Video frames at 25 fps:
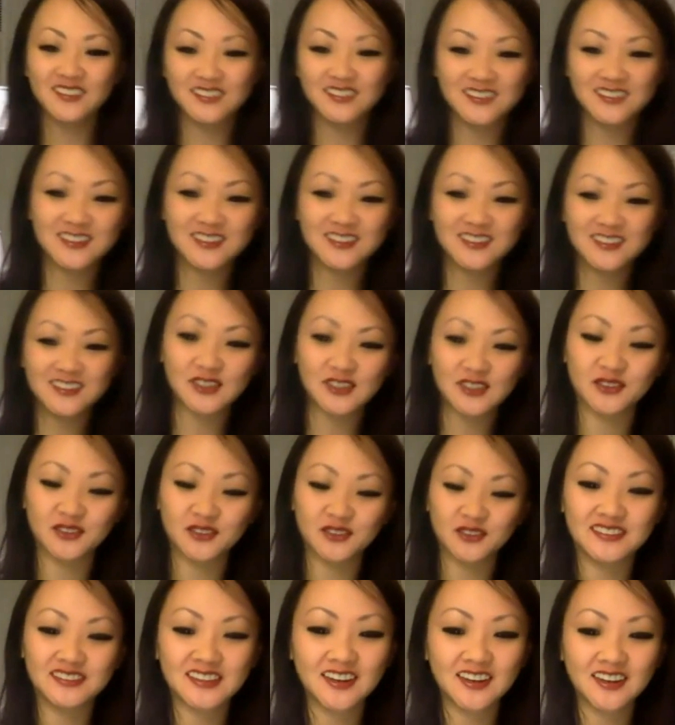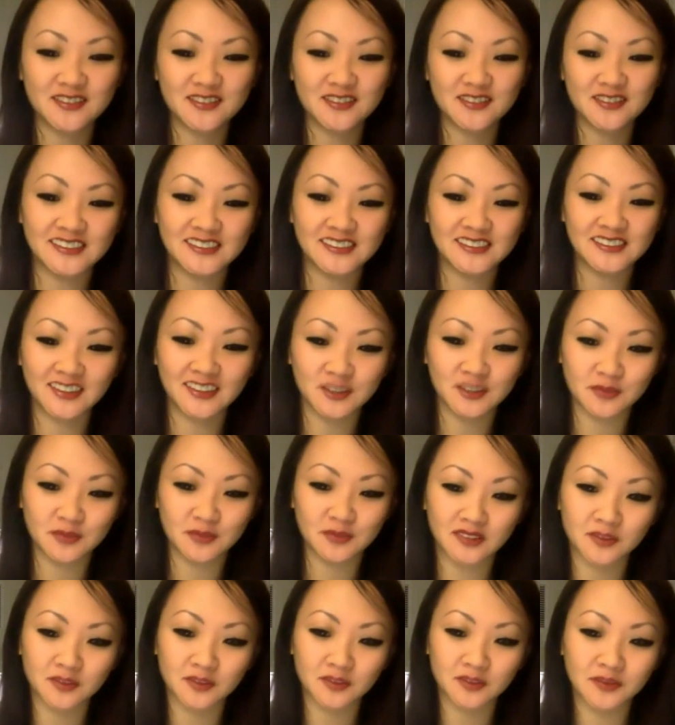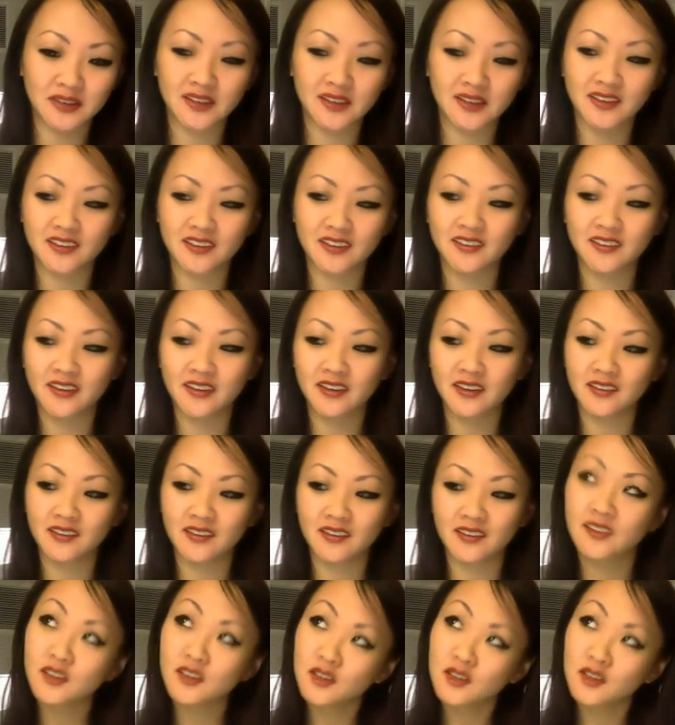So it's kind of exciting to be able to be there. And,